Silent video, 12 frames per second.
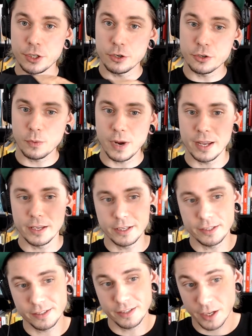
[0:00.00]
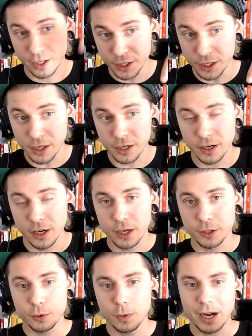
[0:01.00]
way is here
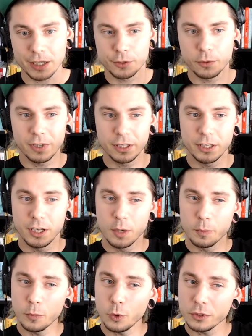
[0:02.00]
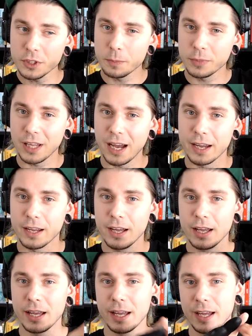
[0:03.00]
to actually multiply
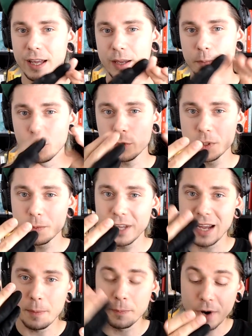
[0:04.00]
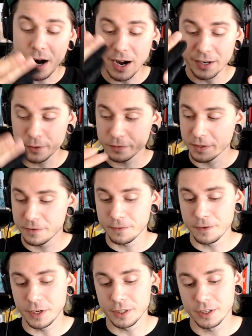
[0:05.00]
a part of the
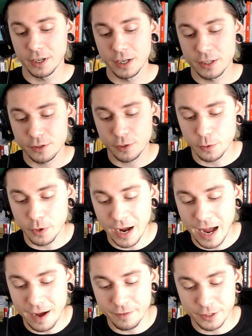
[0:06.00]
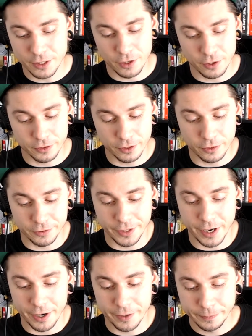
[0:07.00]
feed, so you have it on
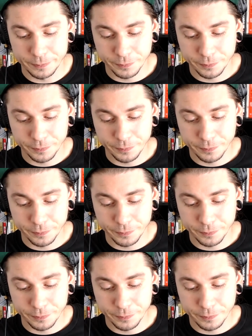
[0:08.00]
there,